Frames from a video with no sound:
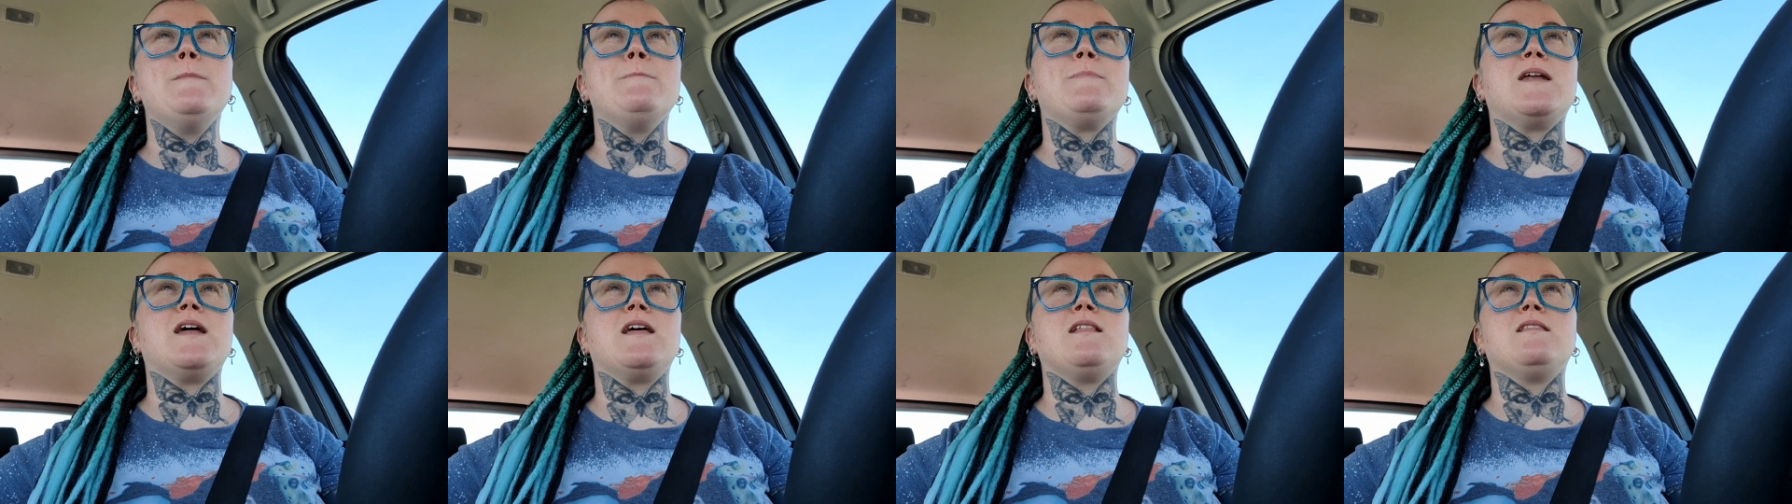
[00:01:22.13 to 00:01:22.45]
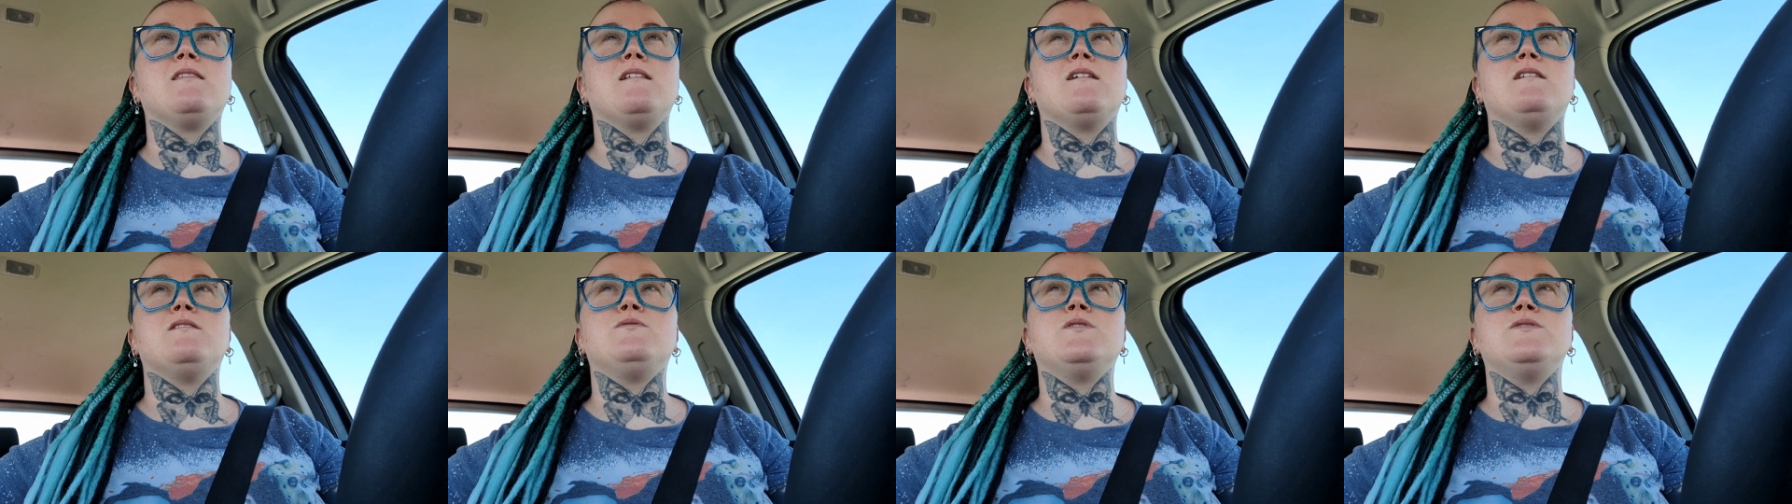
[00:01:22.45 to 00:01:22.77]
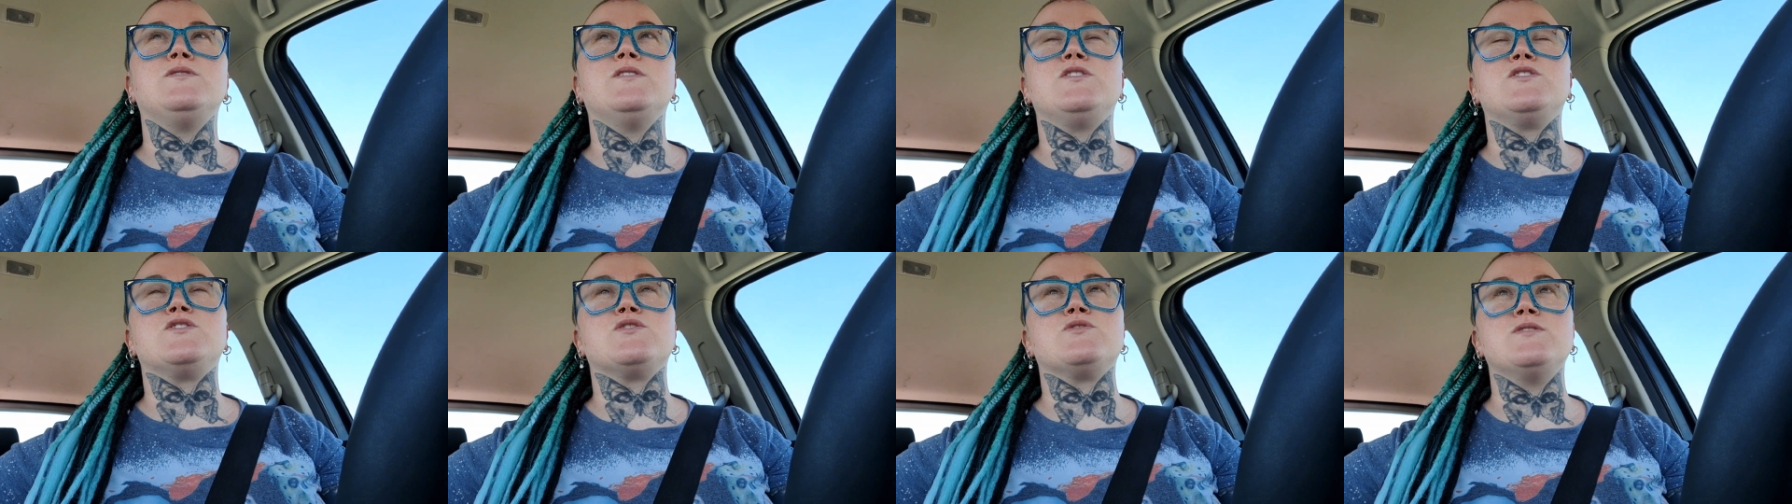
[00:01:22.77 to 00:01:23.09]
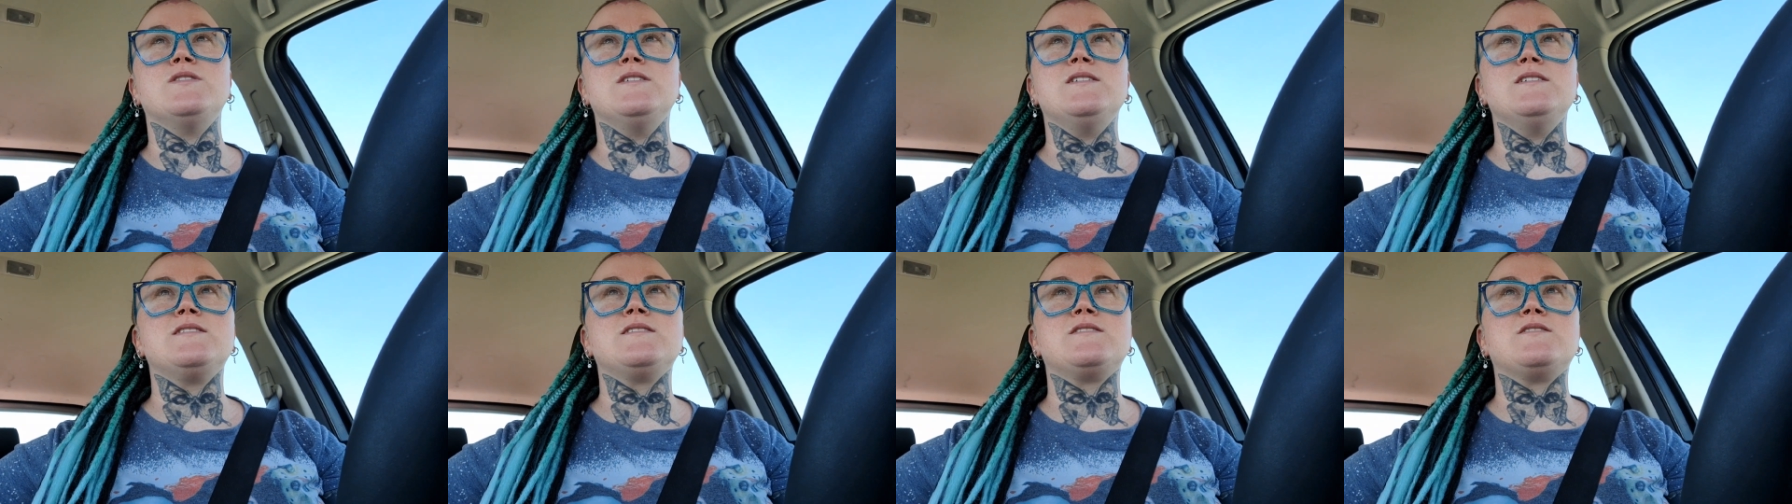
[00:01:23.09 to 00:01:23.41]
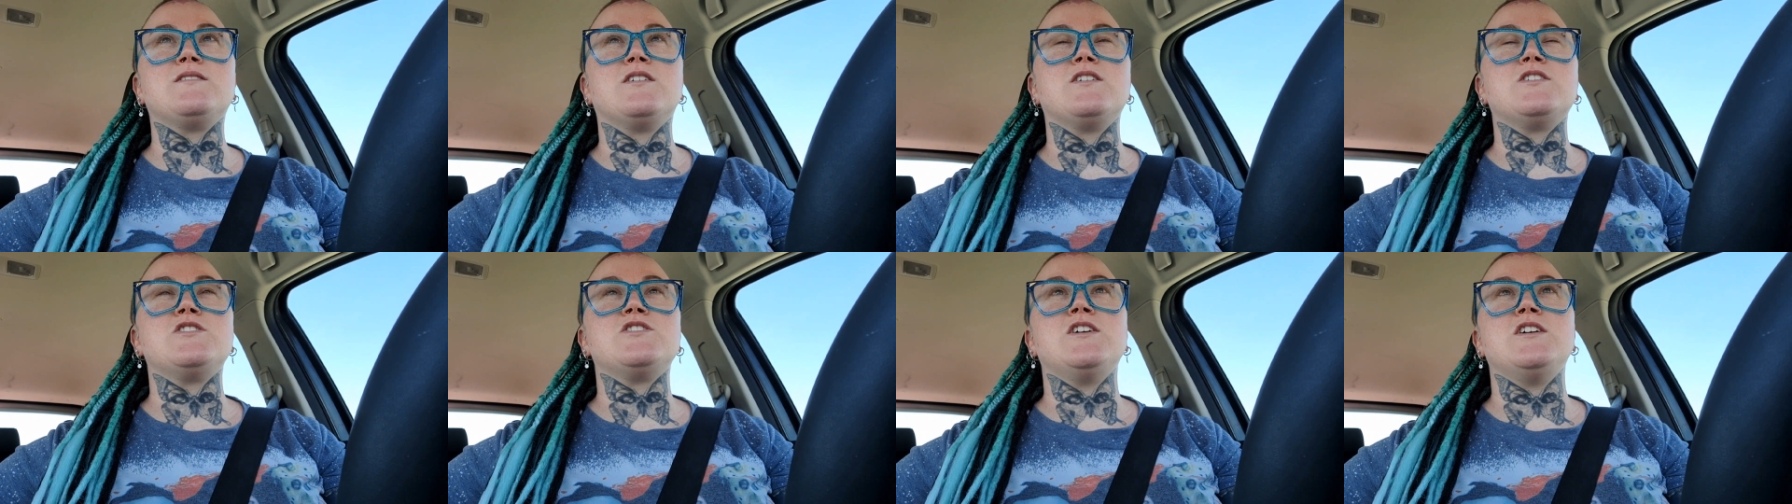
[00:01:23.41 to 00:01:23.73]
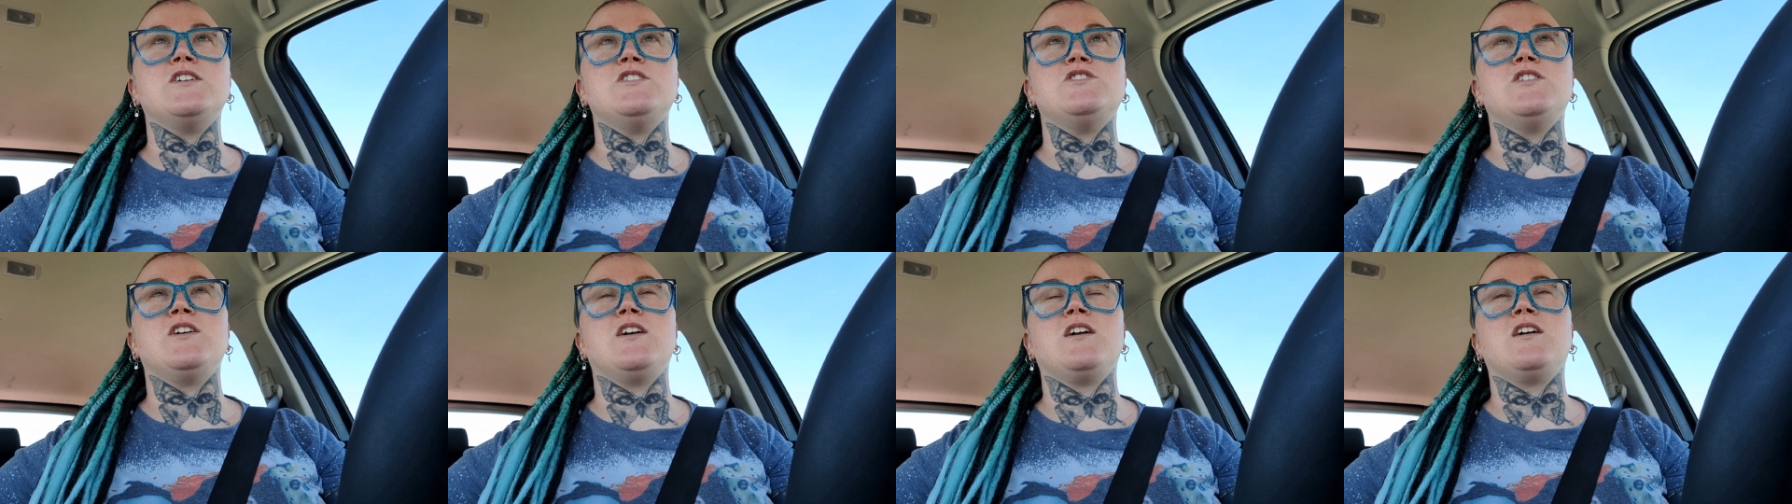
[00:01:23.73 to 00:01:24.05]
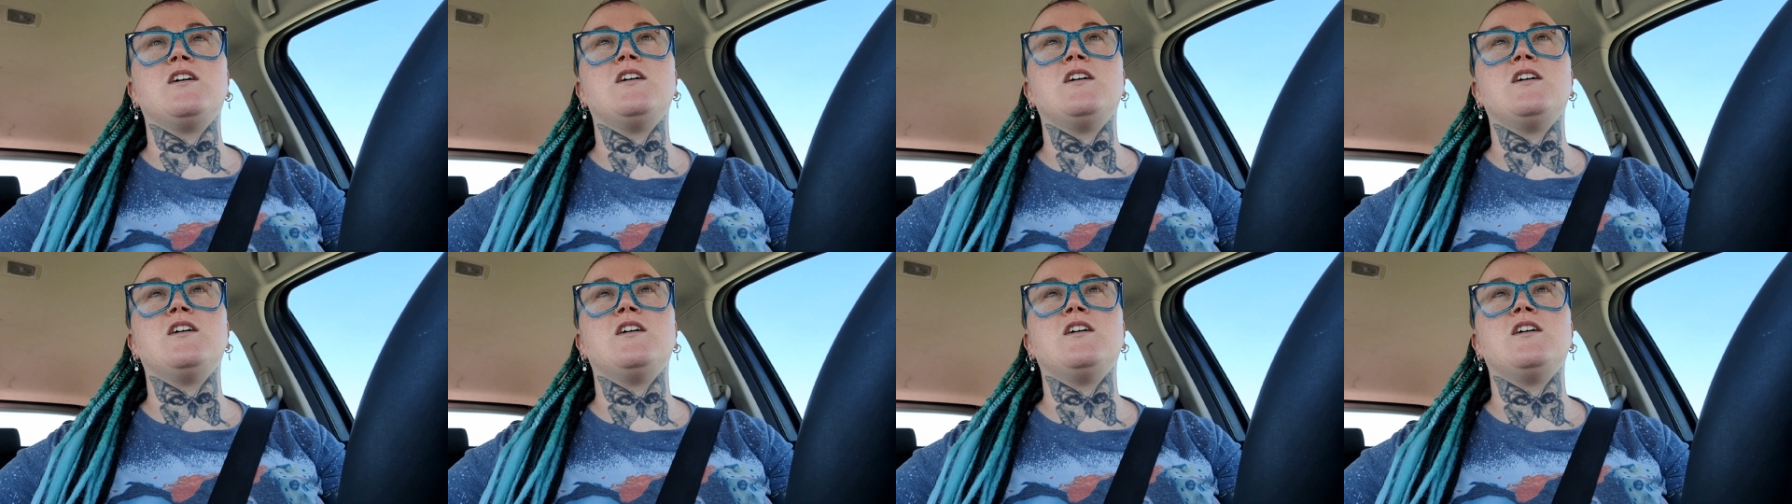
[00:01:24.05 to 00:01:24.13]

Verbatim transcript: but I love when the trees start changing